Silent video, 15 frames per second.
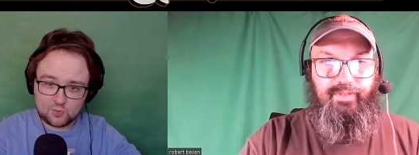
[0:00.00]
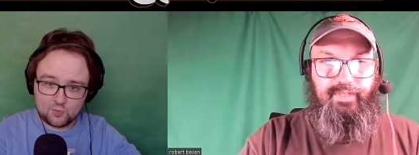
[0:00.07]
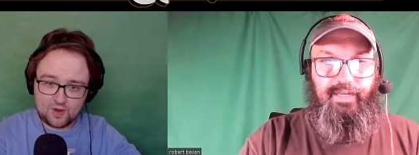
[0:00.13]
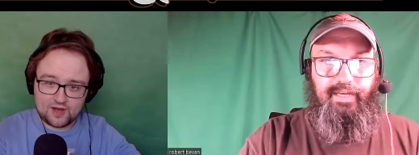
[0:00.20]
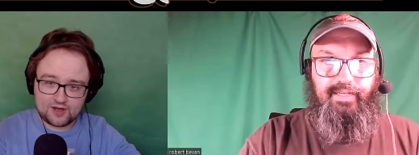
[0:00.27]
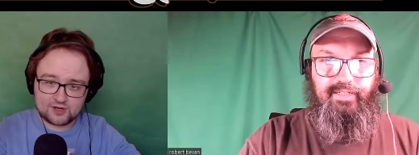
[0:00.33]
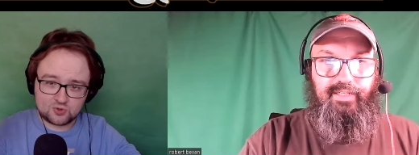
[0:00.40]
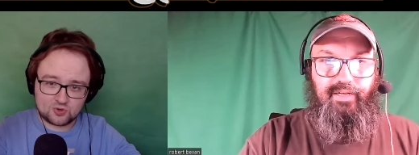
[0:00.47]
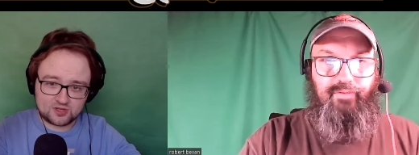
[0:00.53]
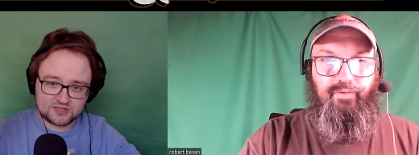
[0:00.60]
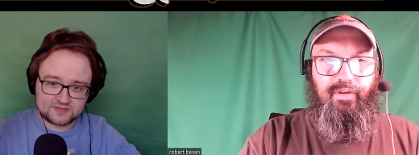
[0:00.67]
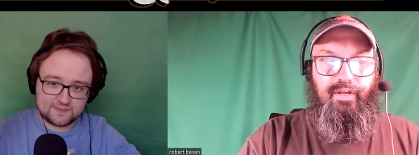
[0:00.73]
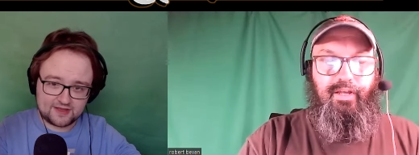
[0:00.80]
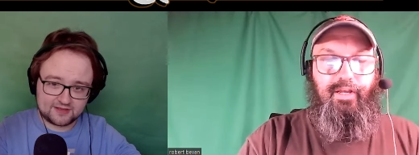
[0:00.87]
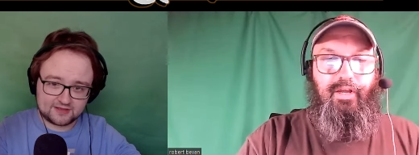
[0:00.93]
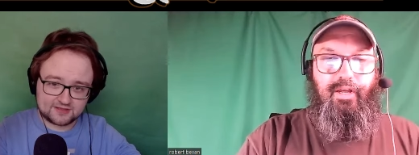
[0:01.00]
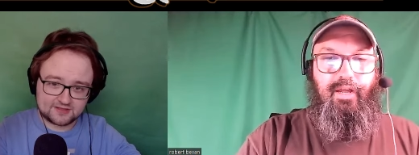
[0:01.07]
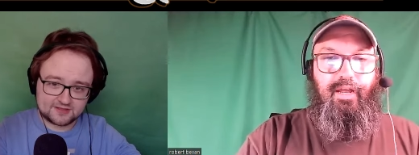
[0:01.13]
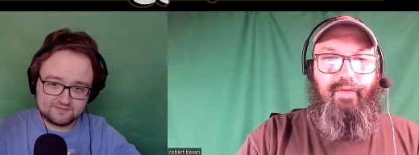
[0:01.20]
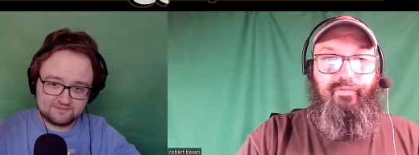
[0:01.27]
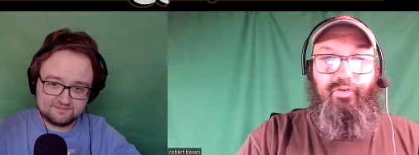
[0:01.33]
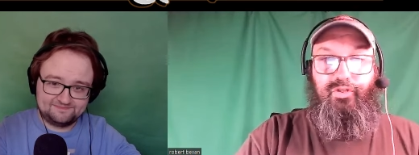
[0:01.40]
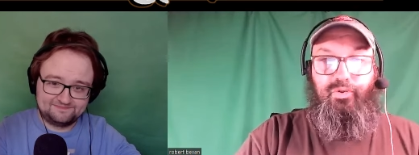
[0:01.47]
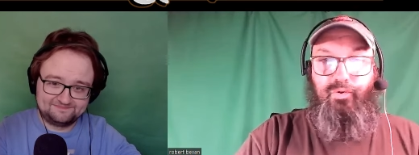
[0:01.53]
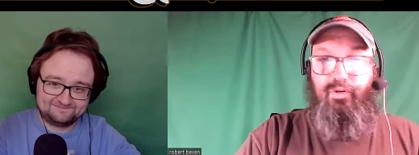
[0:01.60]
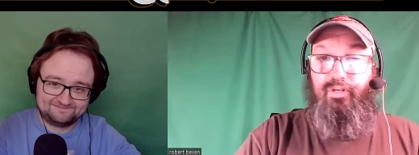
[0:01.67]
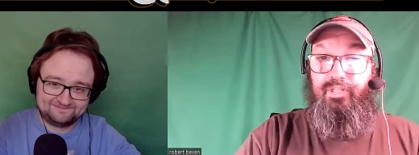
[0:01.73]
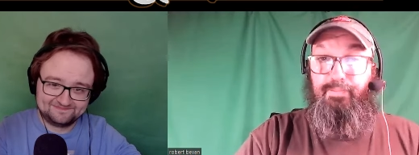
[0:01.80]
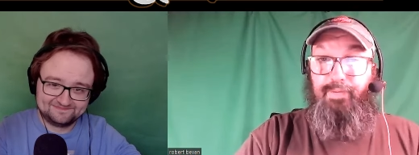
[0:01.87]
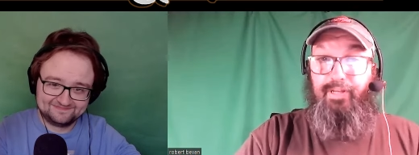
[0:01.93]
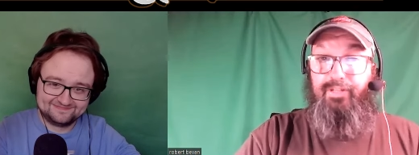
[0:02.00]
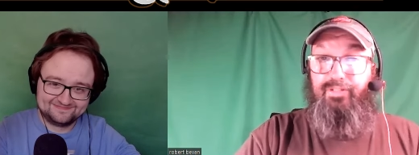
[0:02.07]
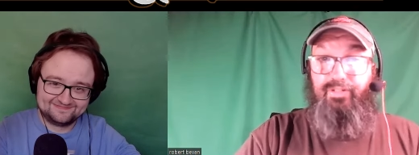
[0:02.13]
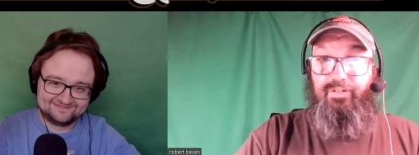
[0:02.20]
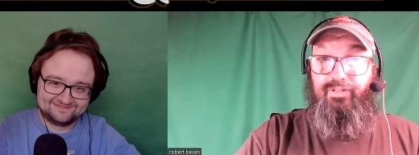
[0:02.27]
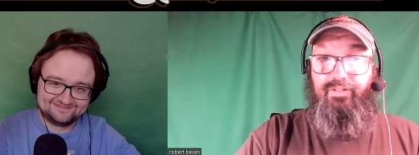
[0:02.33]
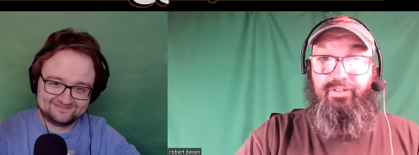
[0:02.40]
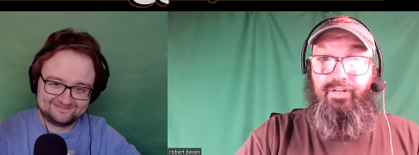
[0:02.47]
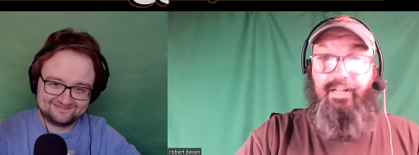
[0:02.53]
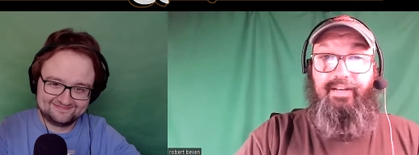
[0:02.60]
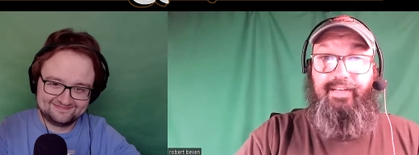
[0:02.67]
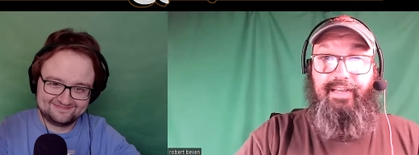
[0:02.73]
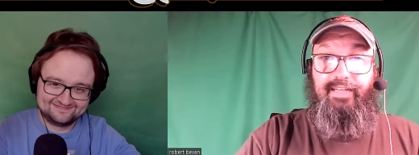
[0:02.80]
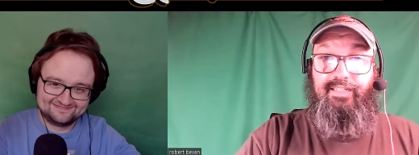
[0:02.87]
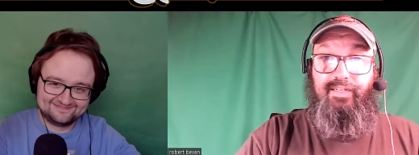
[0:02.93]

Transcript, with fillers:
Speaker 1: why are you casting... short on spells?
Speaker 2: If you're short on spells, you're not